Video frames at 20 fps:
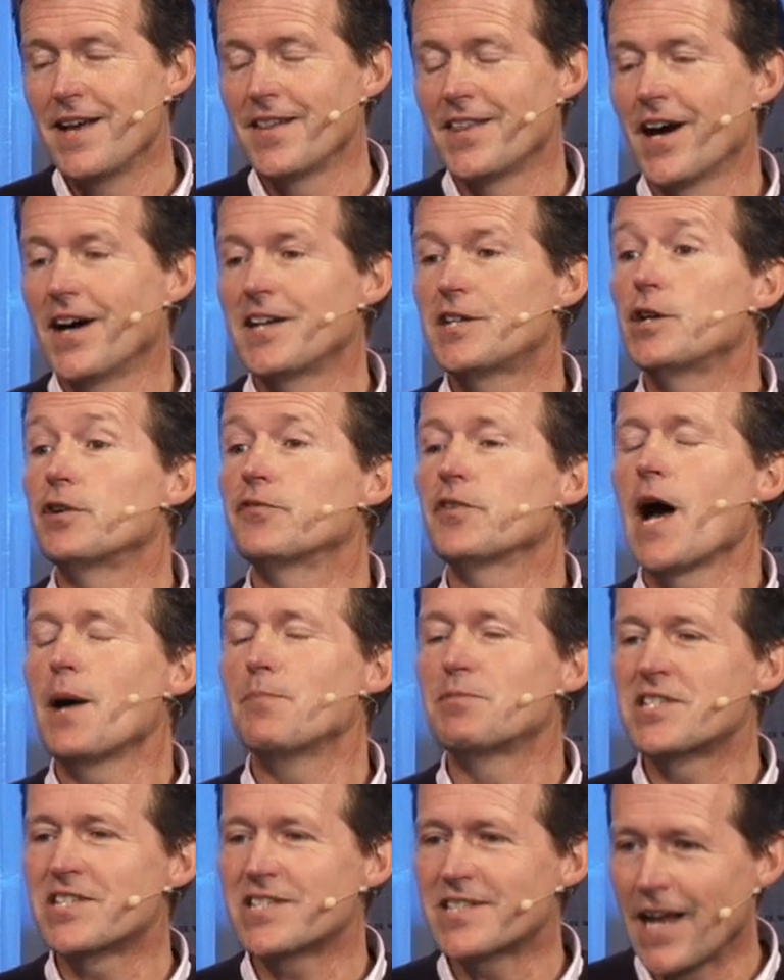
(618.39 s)
The idea of
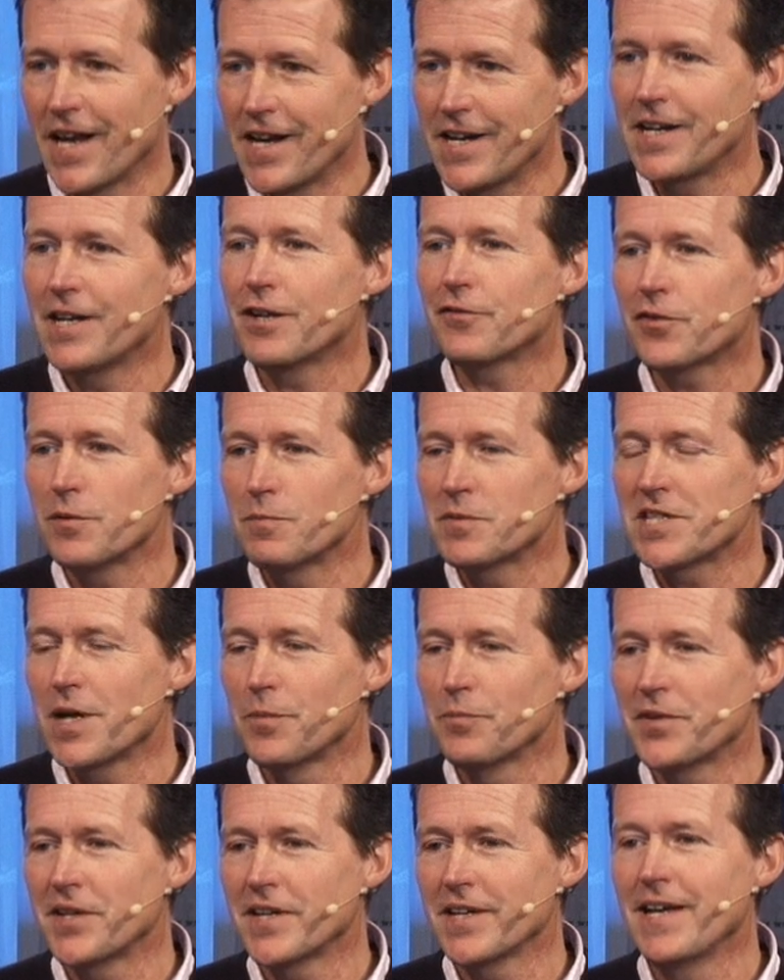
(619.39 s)
abstaining from
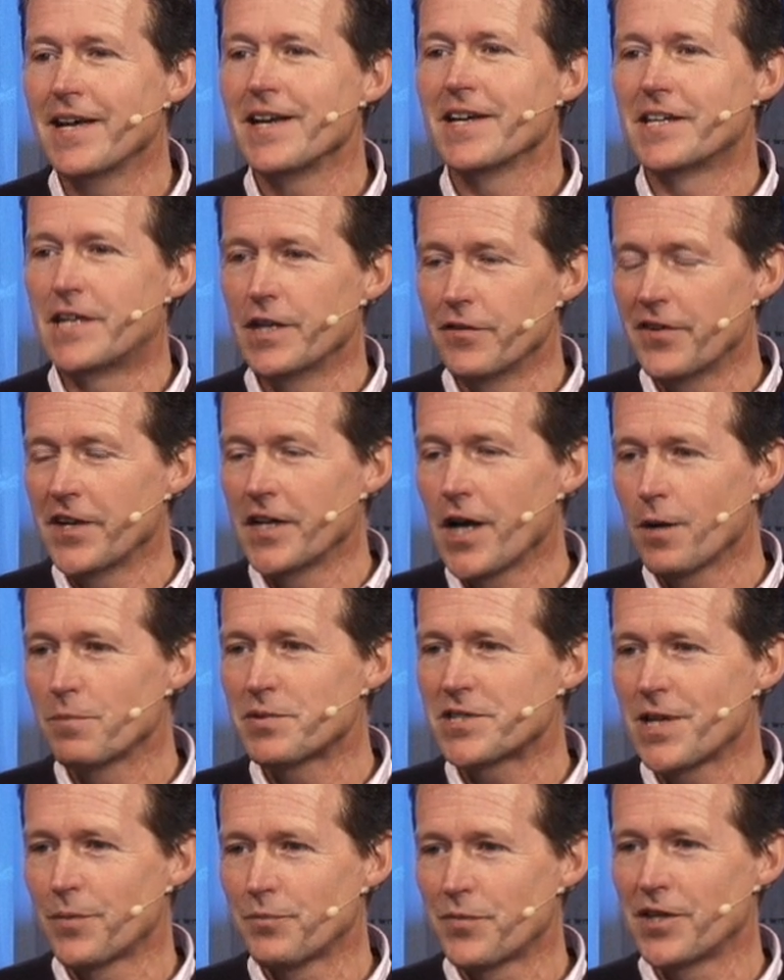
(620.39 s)
something, giving up
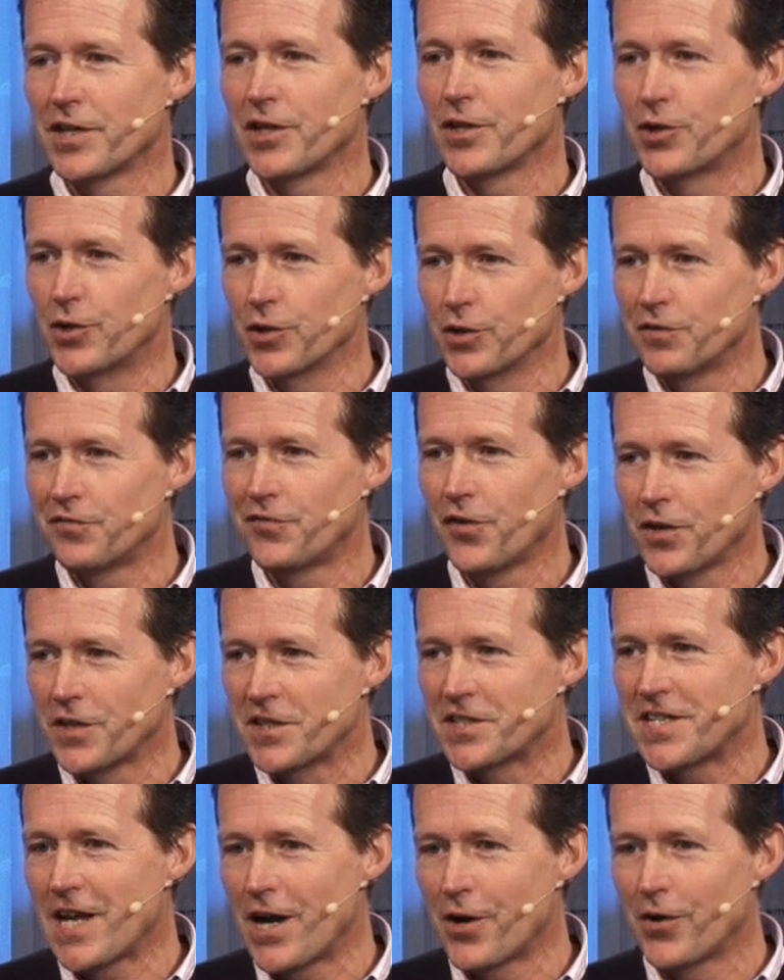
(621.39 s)
something good
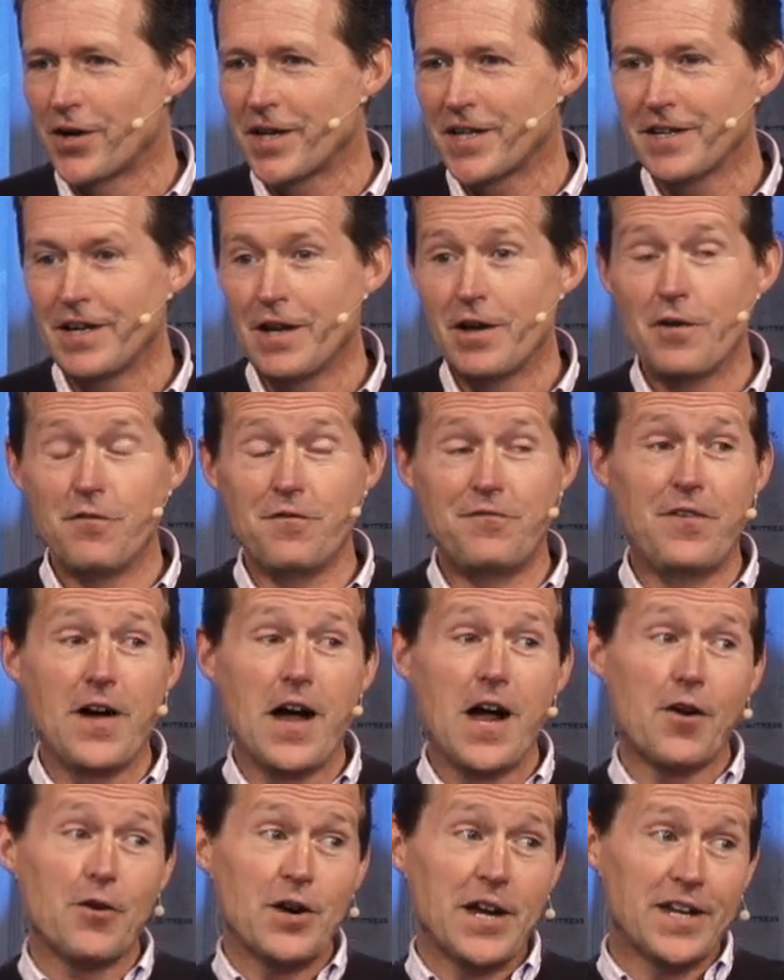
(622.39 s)
voluntarily,
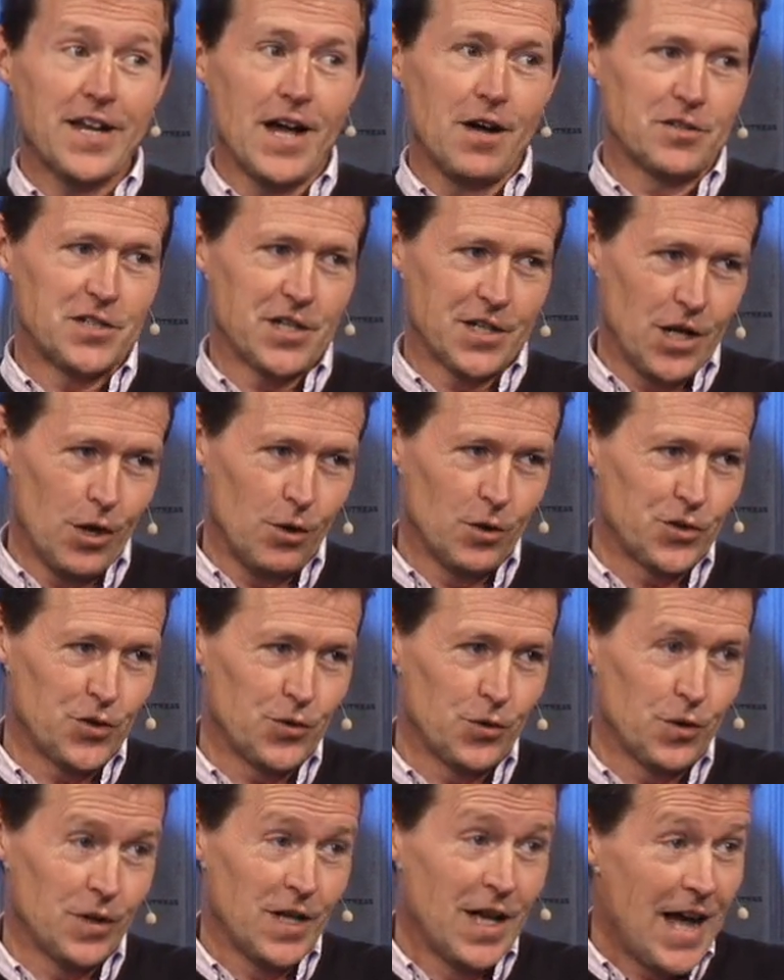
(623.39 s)
very
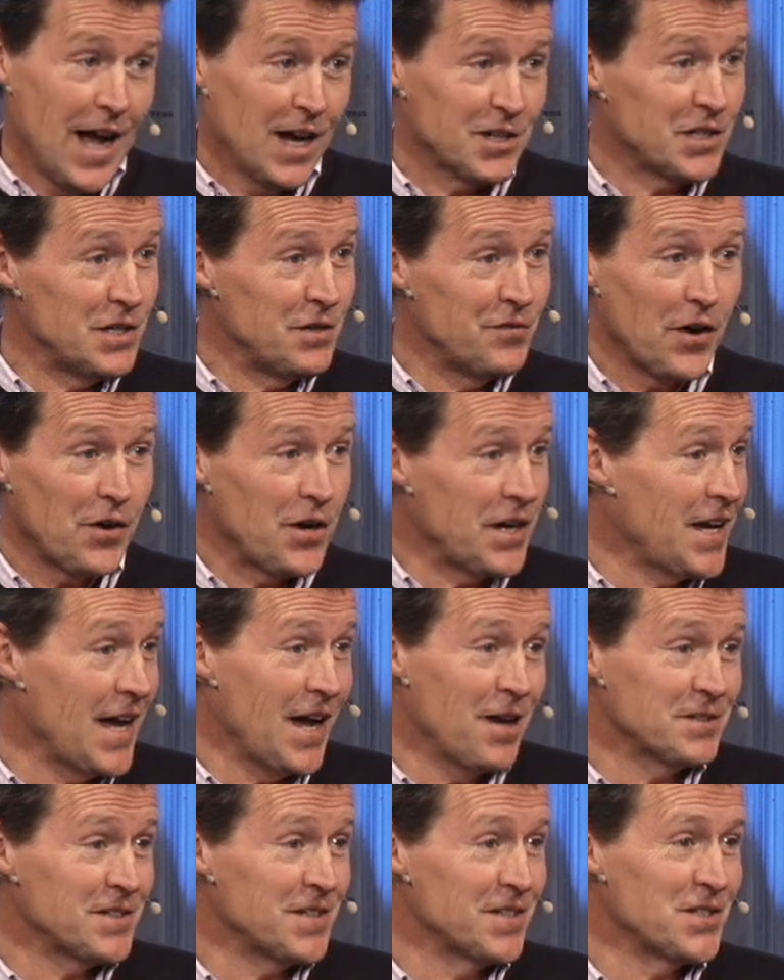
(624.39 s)
countercultural, actually very
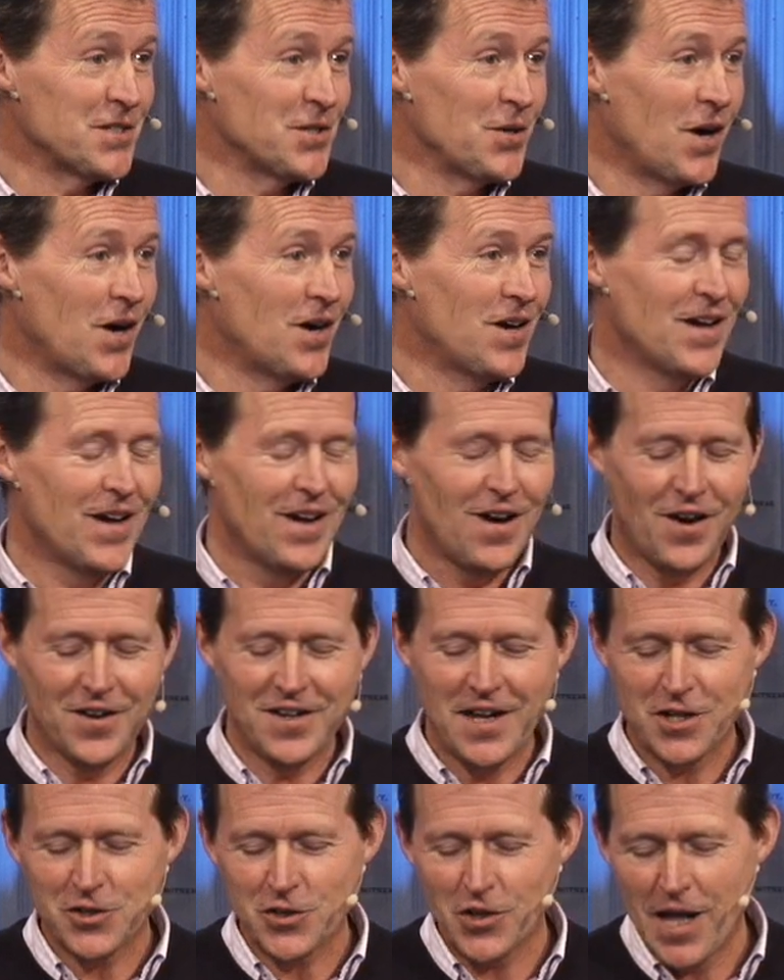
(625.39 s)
counter to our
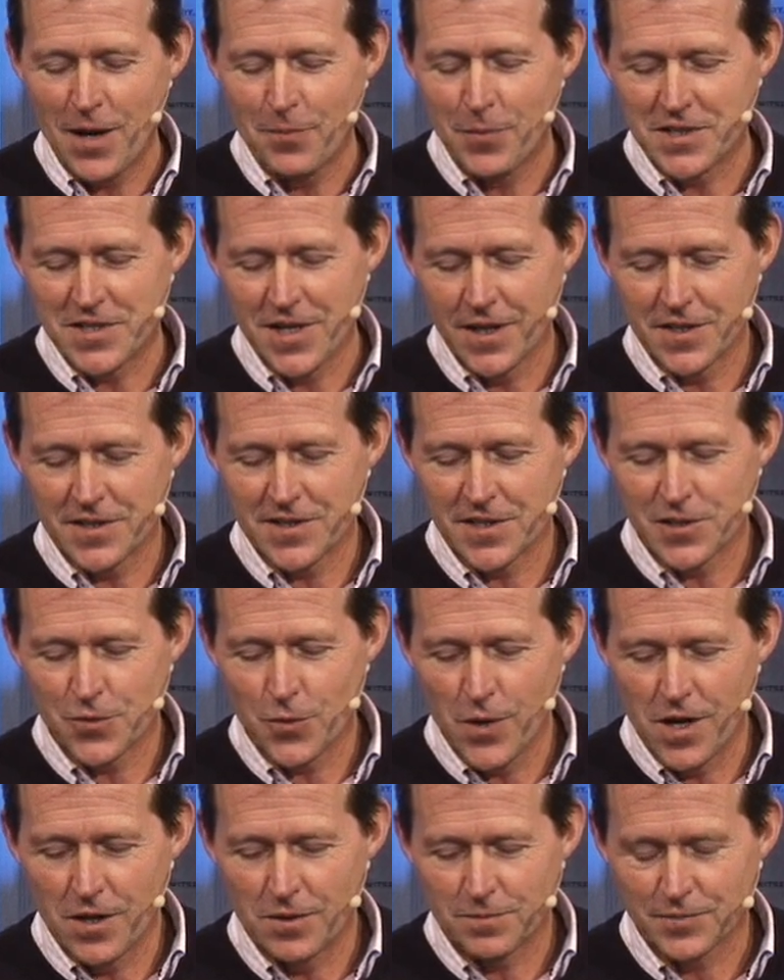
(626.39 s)
natural appetites as
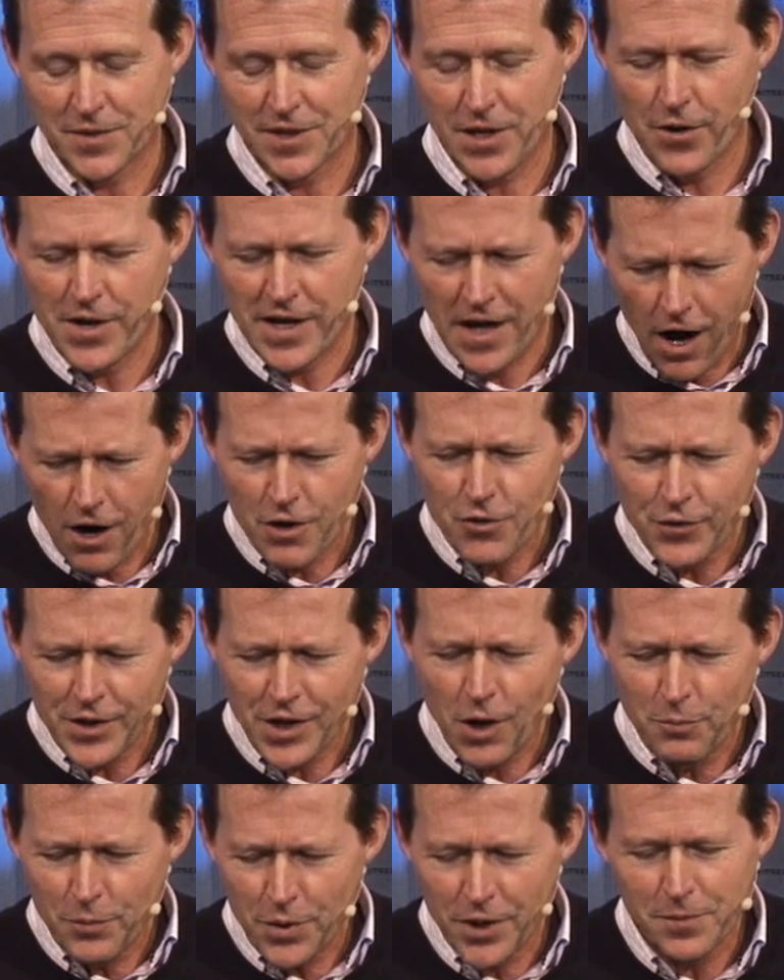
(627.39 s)
well. Going hungry
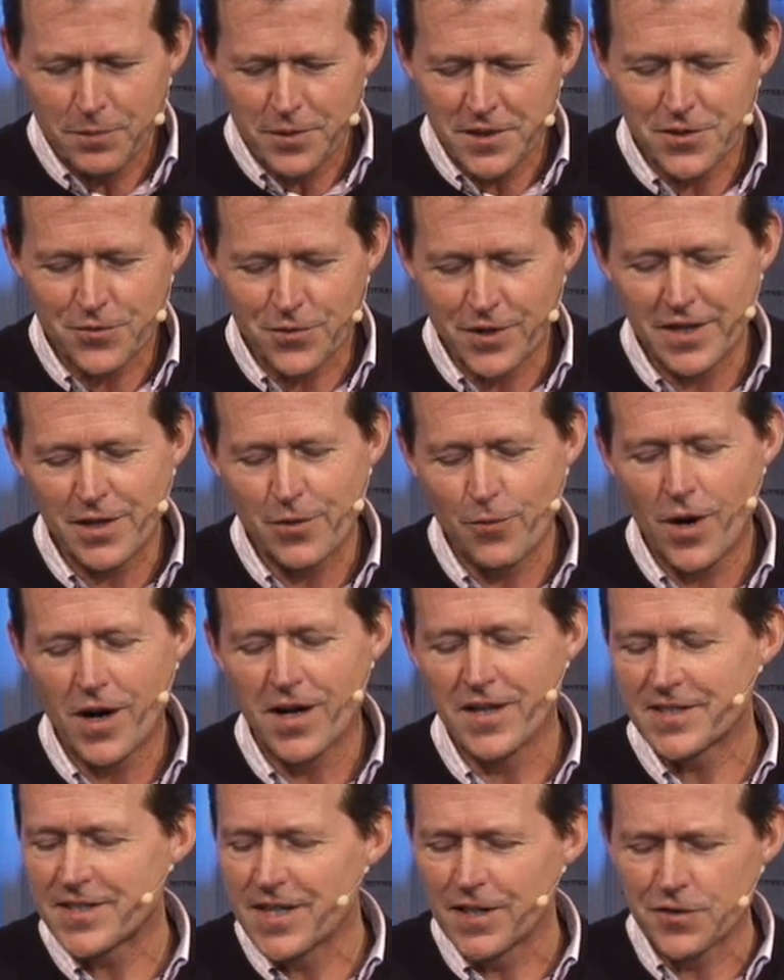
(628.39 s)
on purpose, really?
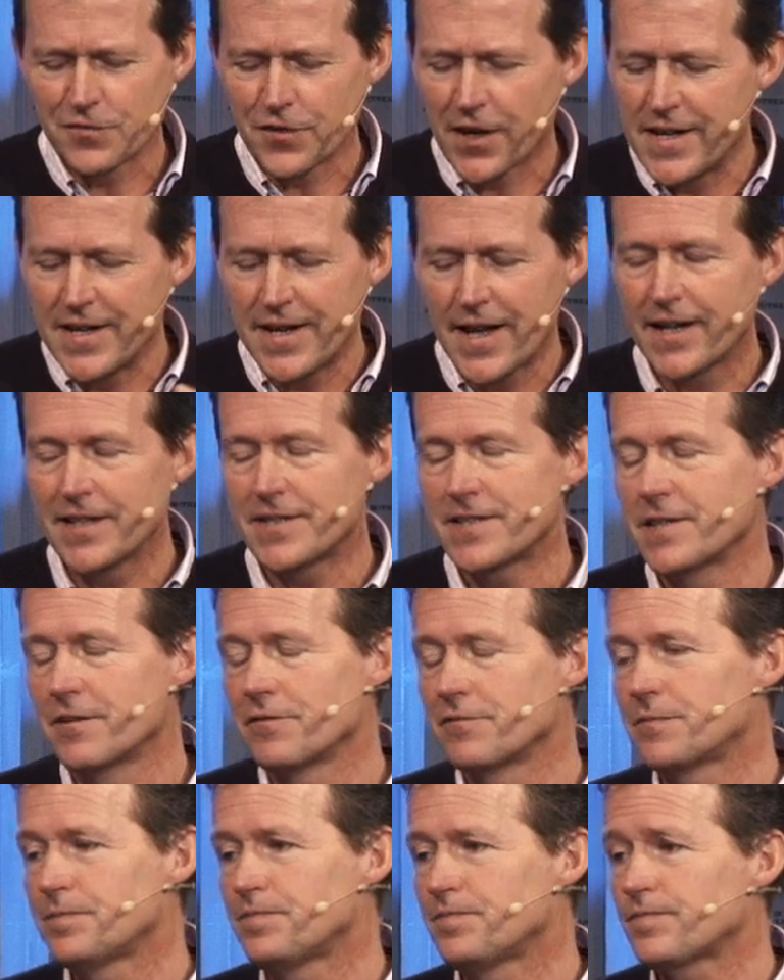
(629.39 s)
Why? It sounds very
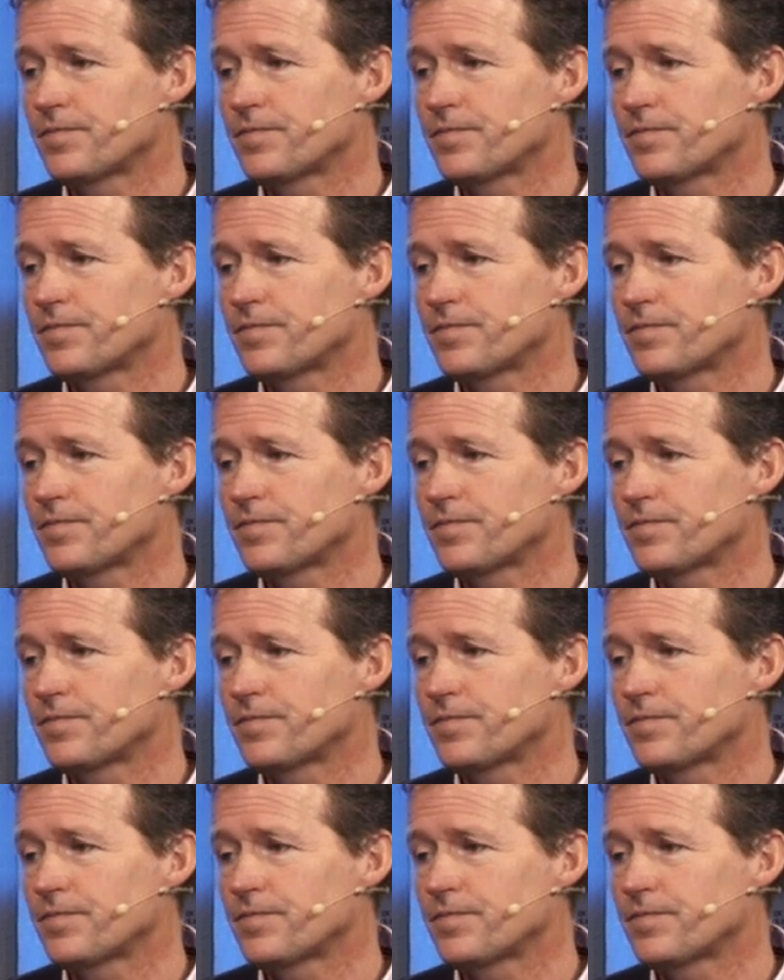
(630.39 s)
negative.